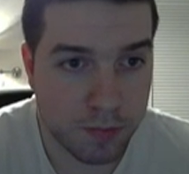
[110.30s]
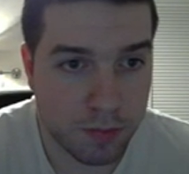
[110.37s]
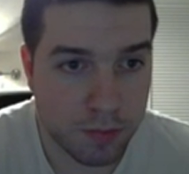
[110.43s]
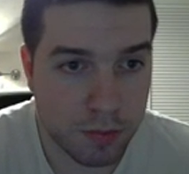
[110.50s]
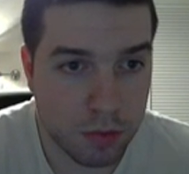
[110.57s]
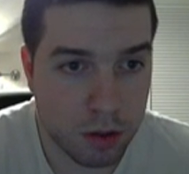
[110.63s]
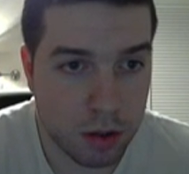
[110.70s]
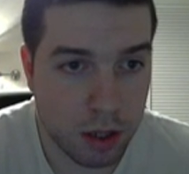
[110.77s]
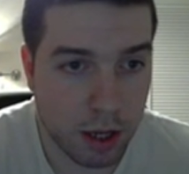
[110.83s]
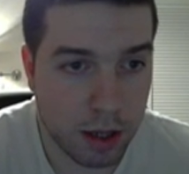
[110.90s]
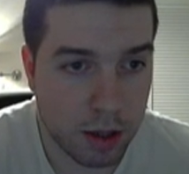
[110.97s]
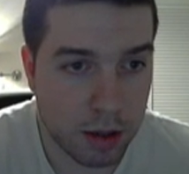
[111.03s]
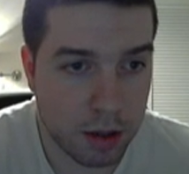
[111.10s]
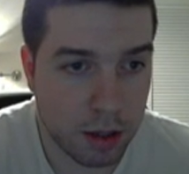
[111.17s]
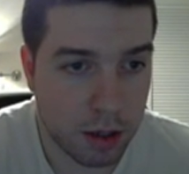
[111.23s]

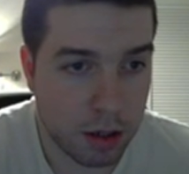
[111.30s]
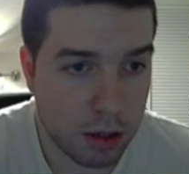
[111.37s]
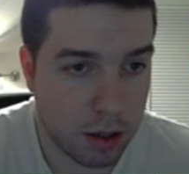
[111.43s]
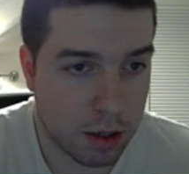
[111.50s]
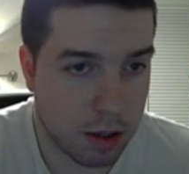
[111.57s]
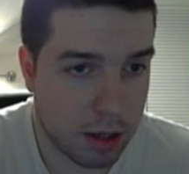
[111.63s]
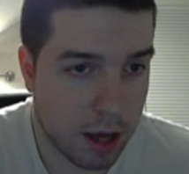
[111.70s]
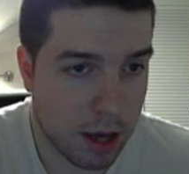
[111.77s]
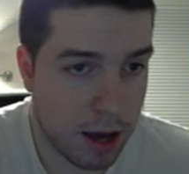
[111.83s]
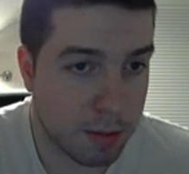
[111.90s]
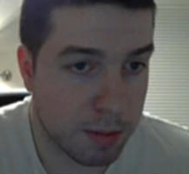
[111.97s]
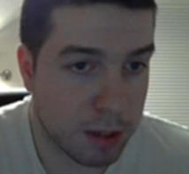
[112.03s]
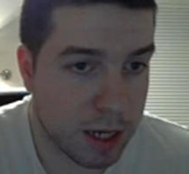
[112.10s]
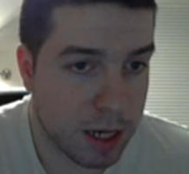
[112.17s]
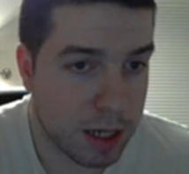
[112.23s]
they have
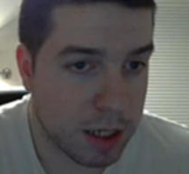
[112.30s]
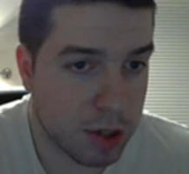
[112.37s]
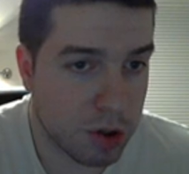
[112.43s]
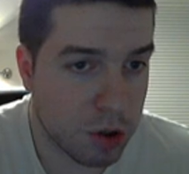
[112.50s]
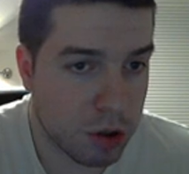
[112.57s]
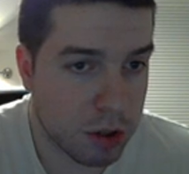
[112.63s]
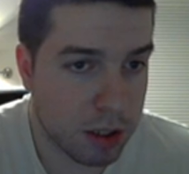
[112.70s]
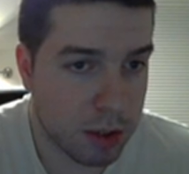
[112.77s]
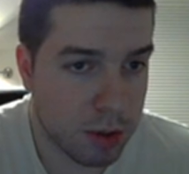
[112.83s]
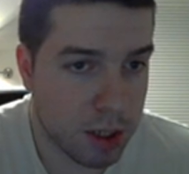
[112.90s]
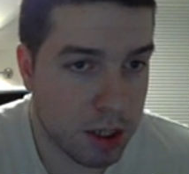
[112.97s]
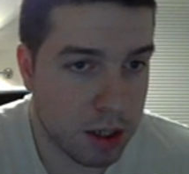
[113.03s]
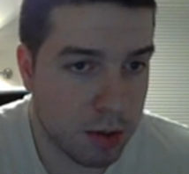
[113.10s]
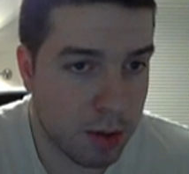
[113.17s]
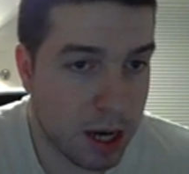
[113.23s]
banana control as well.
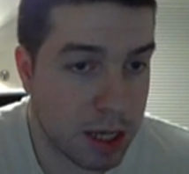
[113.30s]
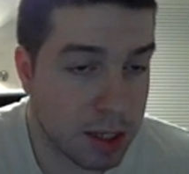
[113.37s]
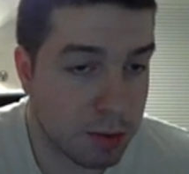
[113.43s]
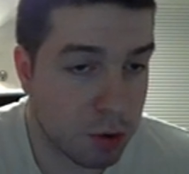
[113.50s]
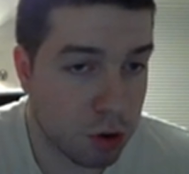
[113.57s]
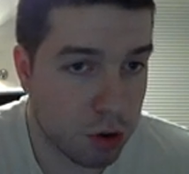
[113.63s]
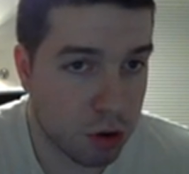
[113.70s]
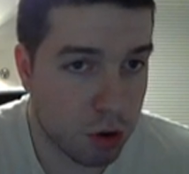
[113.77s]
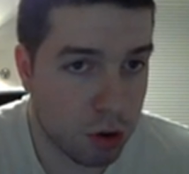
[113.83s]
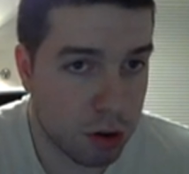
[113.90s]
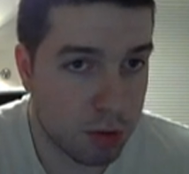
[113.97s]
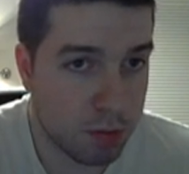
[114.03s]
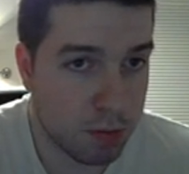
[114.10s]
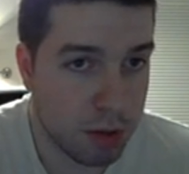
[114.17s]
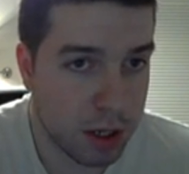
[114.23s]
Device was shoulder
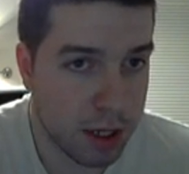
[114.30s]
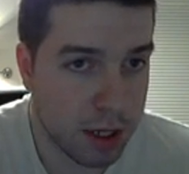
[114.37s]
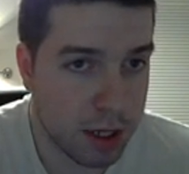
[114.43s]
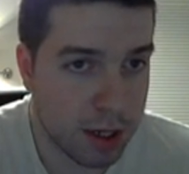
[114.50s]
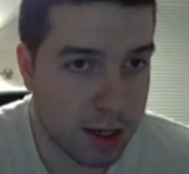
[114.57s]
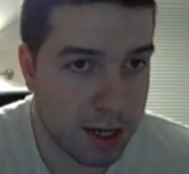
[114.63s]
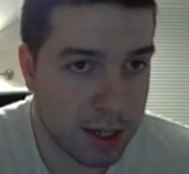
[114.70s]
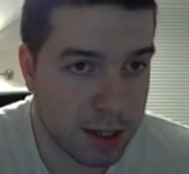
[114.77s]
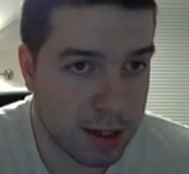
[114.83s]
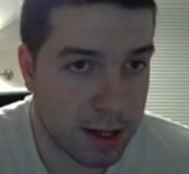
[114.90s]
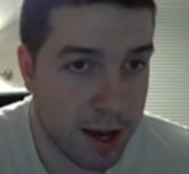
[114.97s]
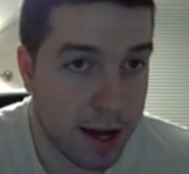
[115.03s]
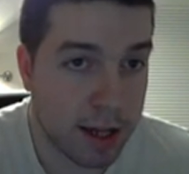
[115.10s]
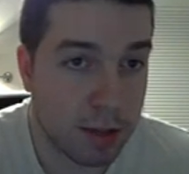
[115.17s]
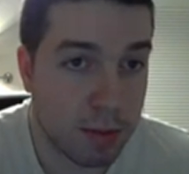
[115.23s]
peeking, gets
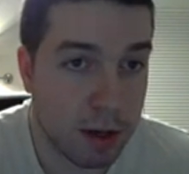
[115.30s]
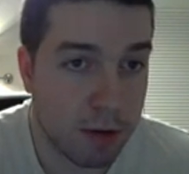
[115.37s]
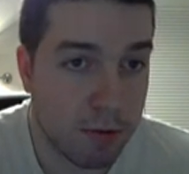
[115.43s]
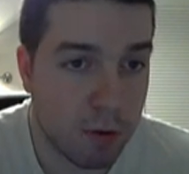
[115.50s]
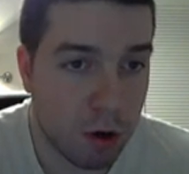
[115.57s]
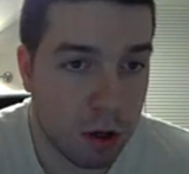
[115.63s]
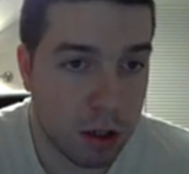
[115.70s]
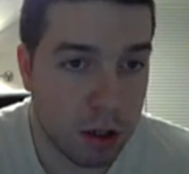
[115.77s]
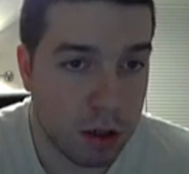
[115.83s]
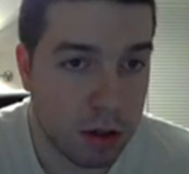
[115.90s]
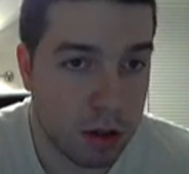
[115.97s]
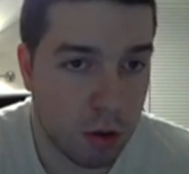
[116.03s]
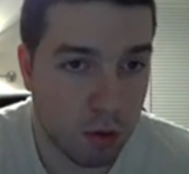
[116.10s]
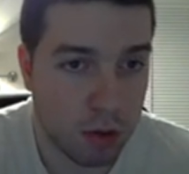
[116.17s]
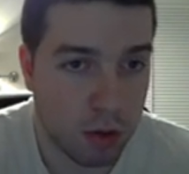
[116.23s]
tagged by Fallen,
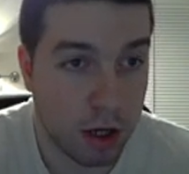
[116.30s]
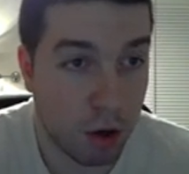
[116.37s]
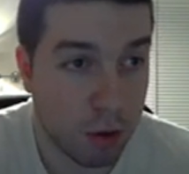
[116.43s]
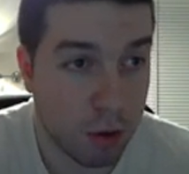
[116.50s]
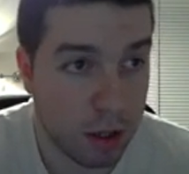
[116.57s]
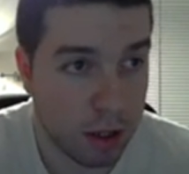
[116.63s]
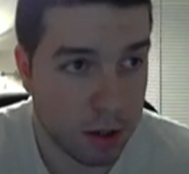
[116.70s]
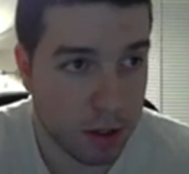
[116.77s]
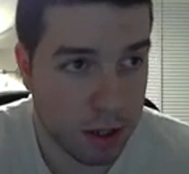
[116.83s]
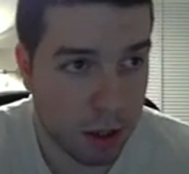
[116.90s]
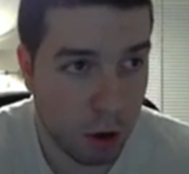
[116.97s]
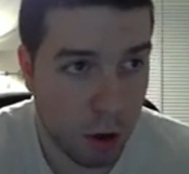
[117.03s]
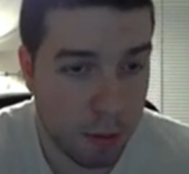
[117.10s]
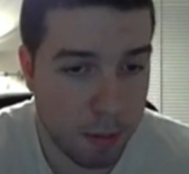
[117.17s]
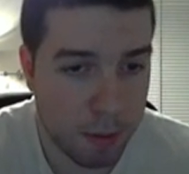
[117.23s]
so they know that there's an
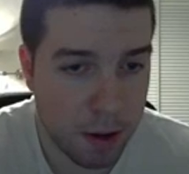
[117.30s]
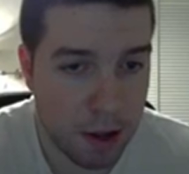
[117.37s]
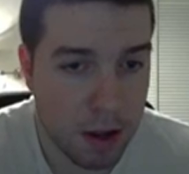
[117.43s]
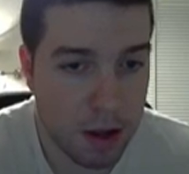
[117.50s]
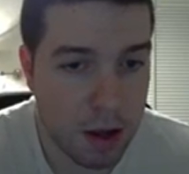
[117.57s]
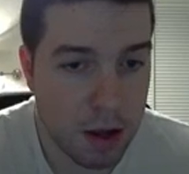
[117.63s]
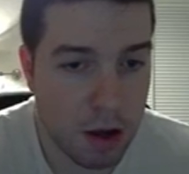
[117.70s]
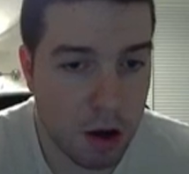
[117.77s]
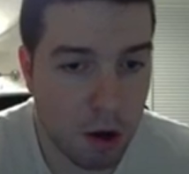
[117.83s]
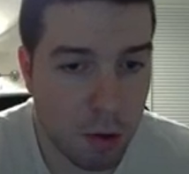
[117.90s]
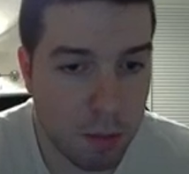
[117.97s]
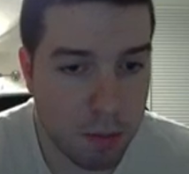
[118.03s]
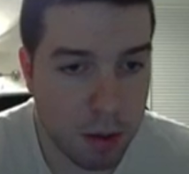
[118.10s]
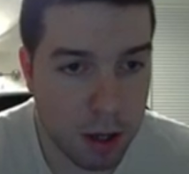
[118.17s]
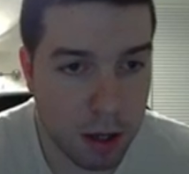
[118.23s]
op on
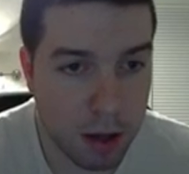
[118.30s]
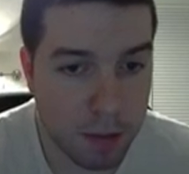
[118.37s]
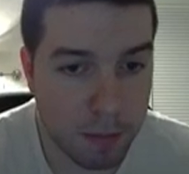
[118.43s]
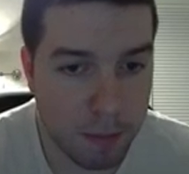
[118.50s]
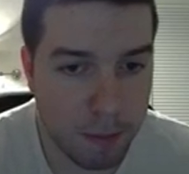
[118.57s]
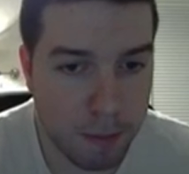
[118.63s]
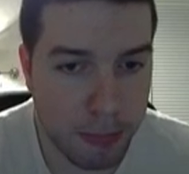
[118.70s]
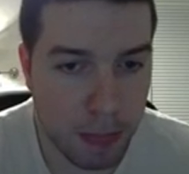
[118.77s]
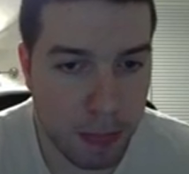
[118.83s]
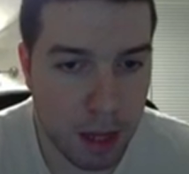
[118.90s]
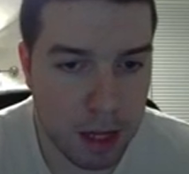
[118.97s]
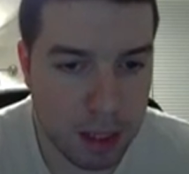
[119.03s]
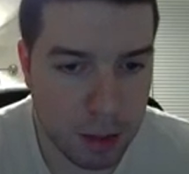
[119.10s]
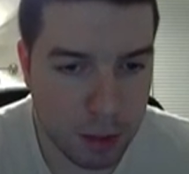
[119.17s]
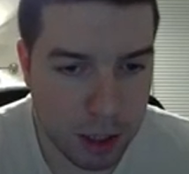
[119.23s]
B
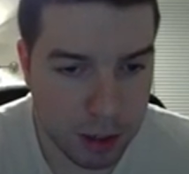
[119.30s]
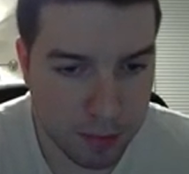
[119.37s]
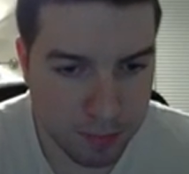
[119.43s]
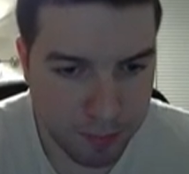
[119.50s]
as well.